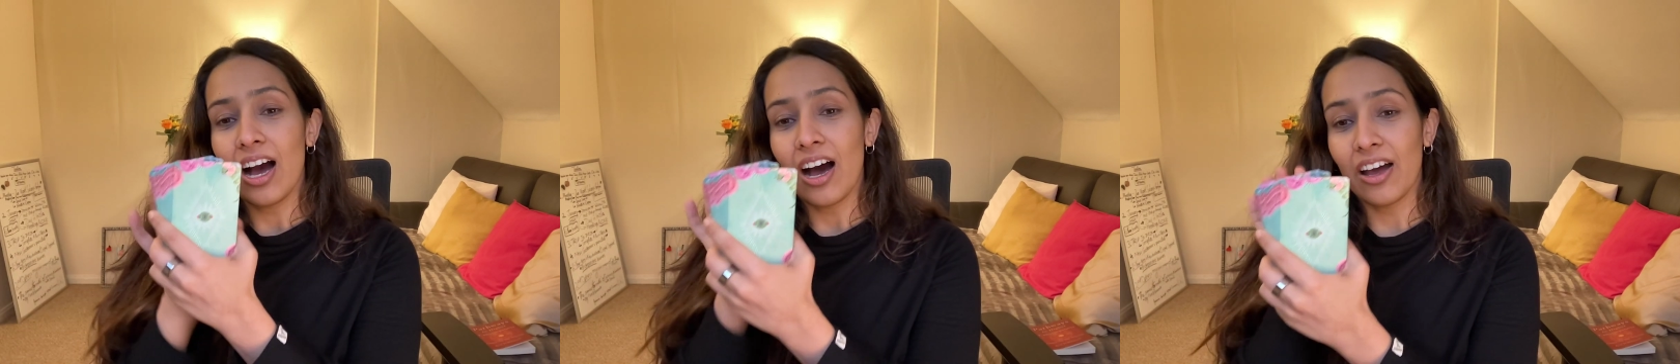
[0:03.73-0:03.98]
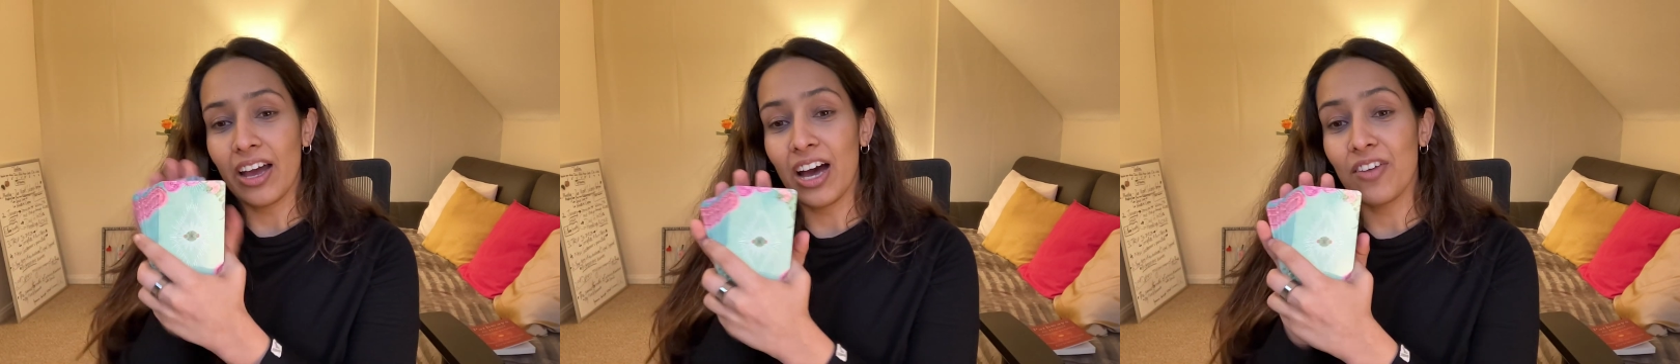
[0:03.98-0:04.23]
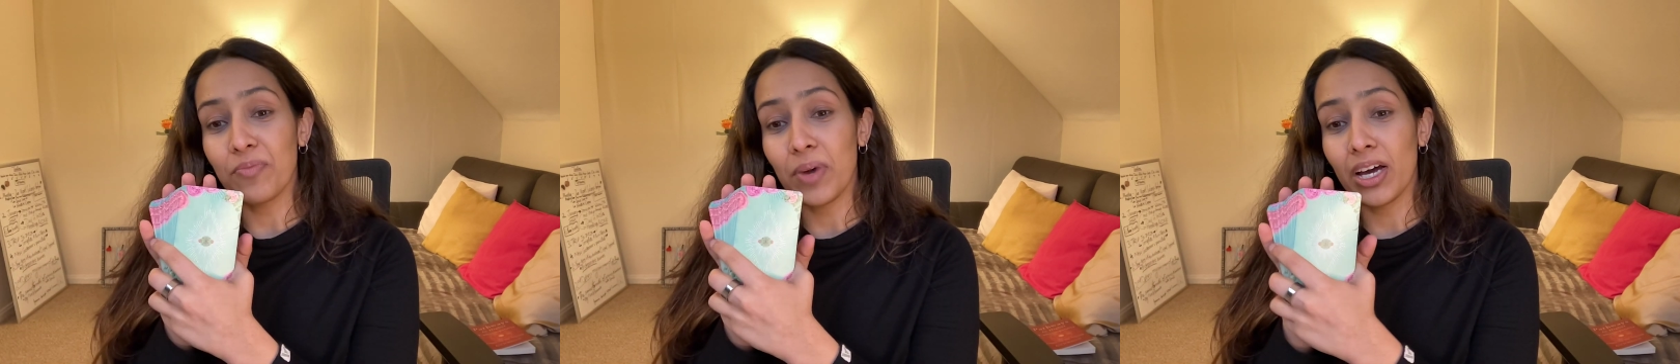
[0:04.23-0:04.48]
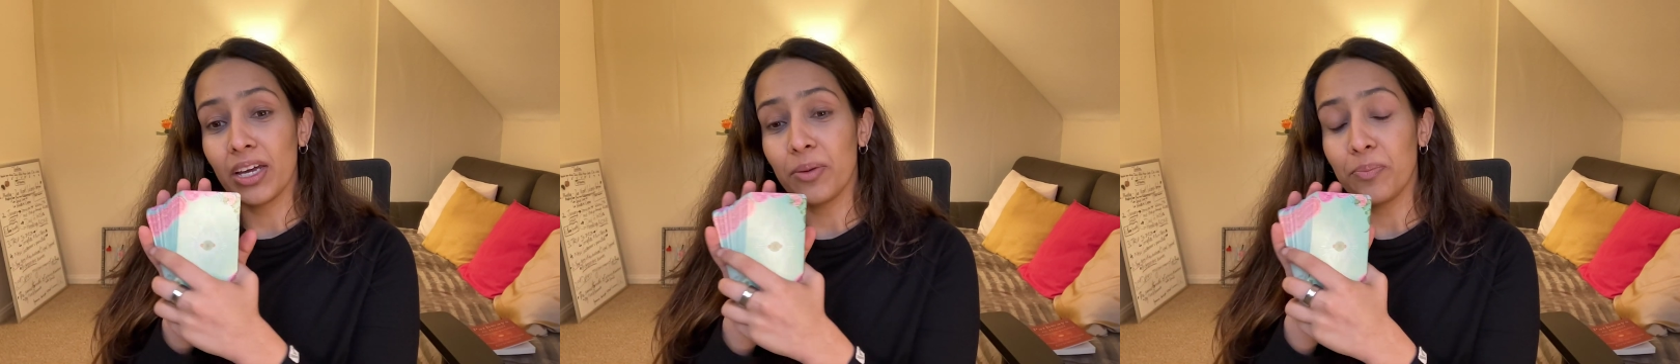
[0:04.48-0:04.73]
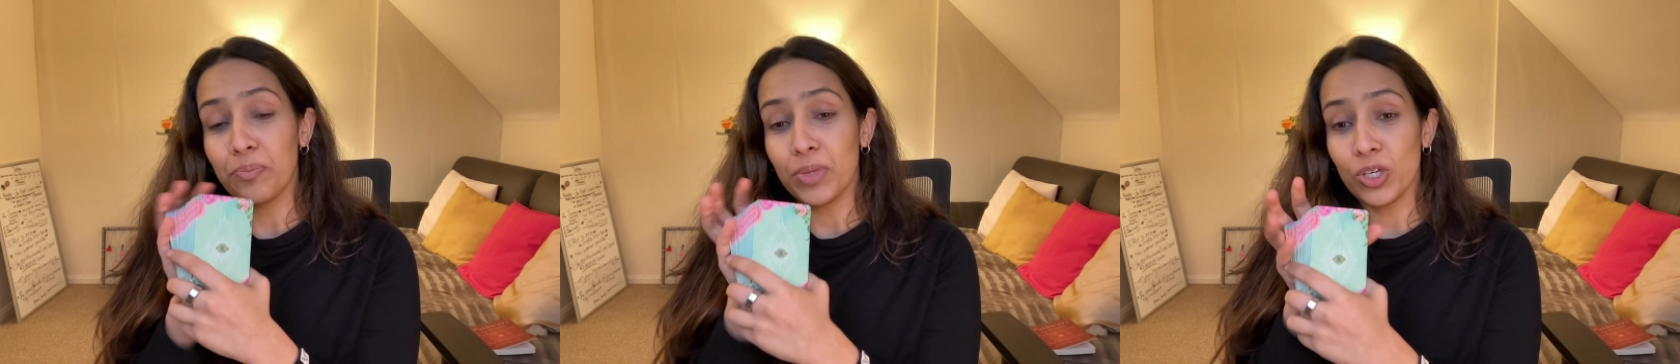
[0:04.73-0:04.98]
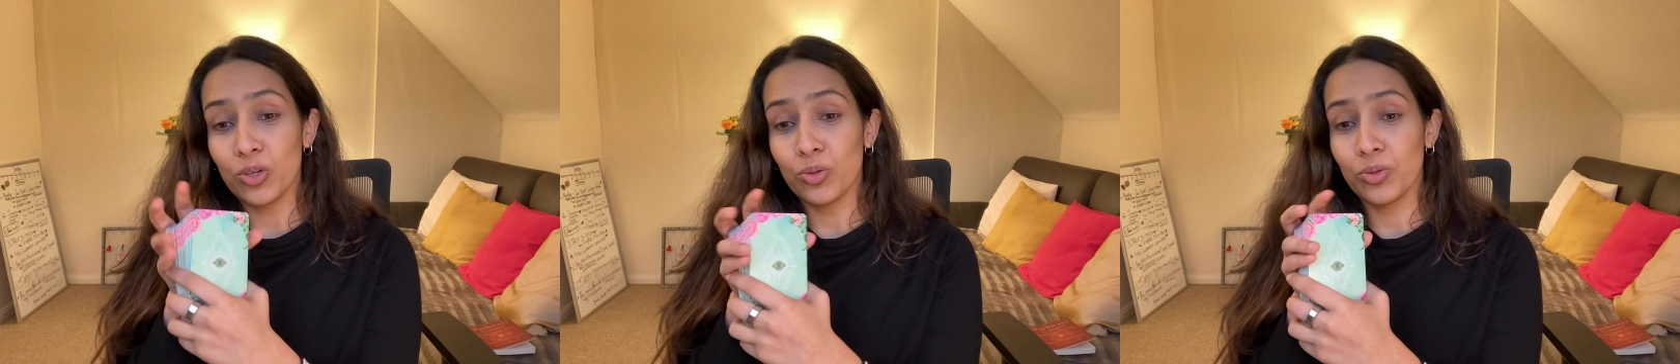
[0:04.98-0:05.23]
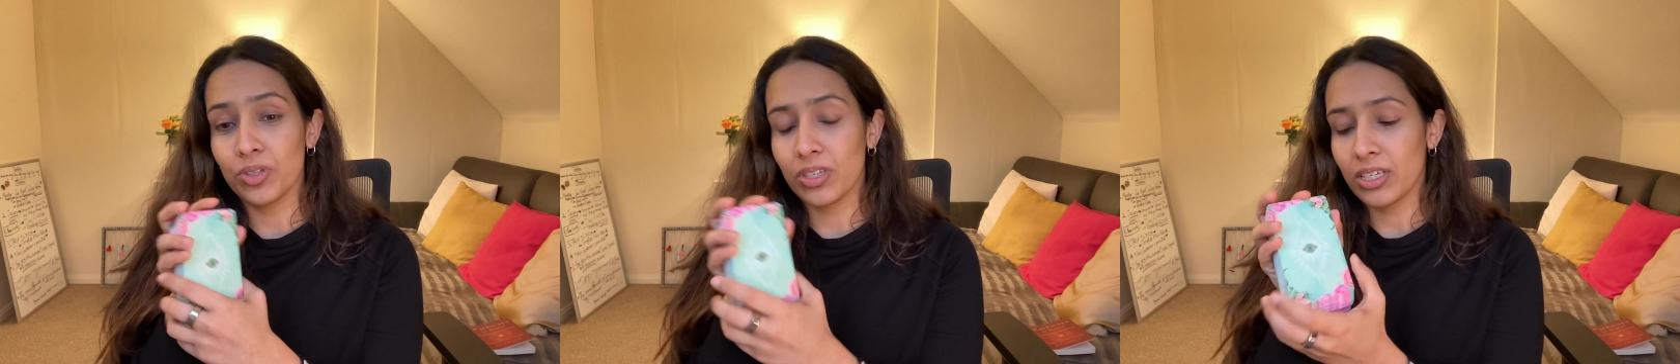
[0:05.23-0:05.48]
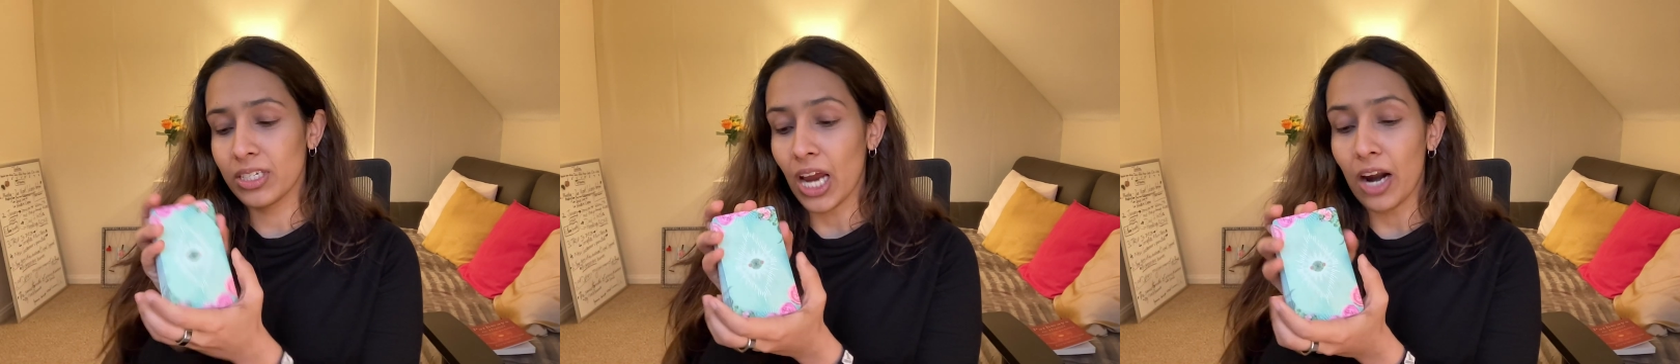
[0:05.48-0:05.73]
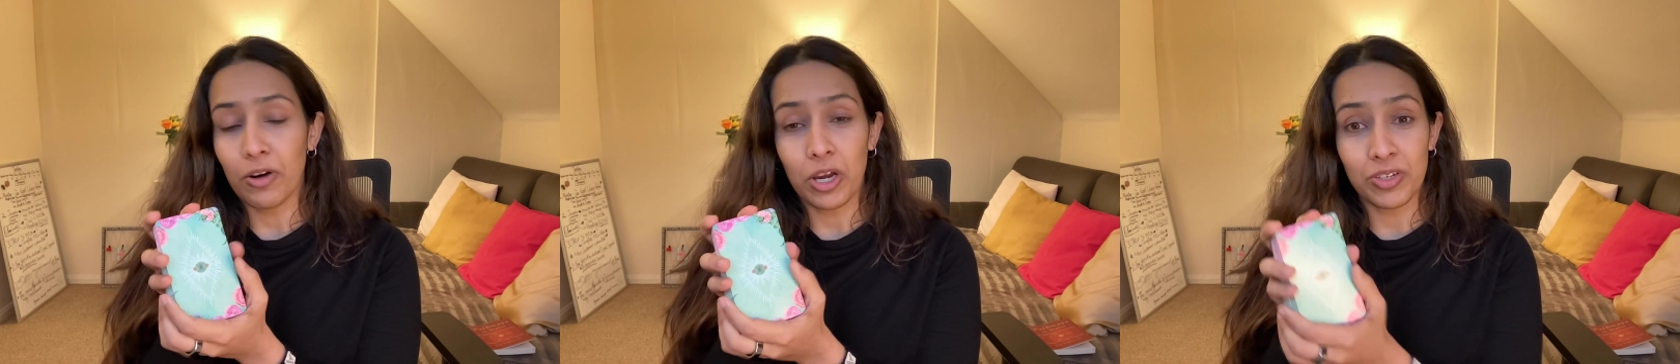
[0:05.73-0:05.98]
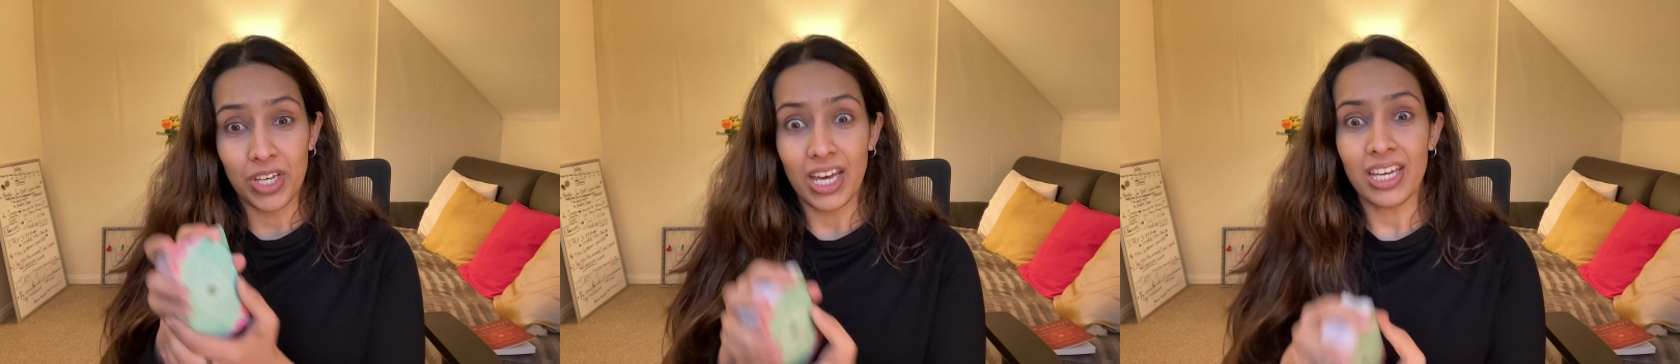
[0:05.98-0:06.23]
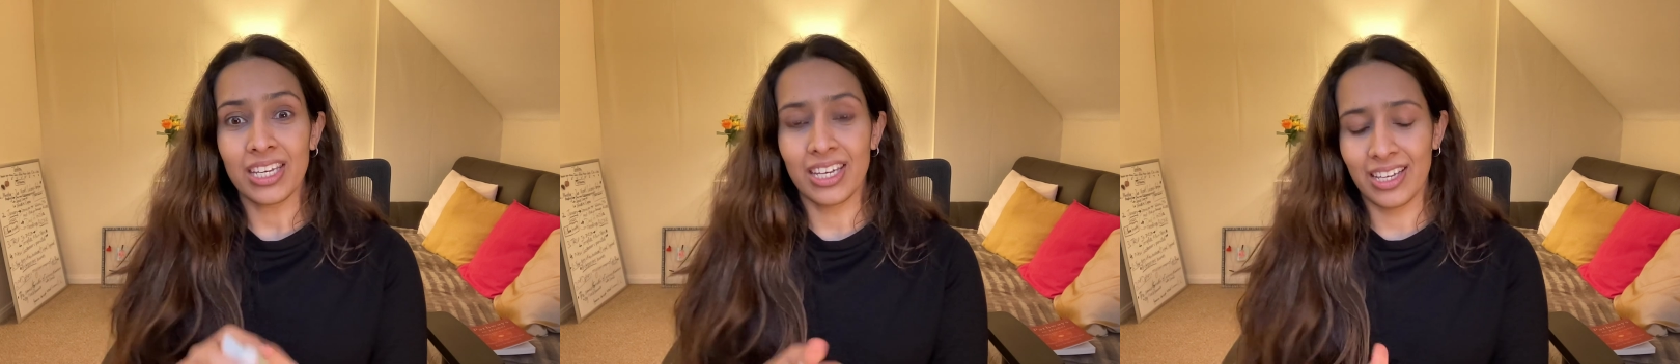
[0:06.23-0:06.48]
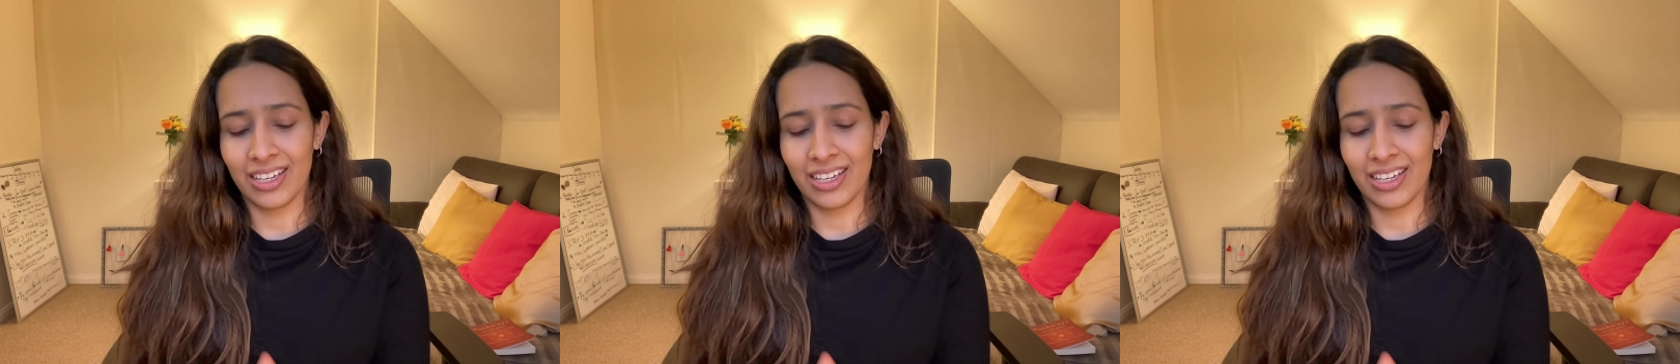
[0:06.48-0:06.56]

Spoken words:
I have my Muse tarot deck.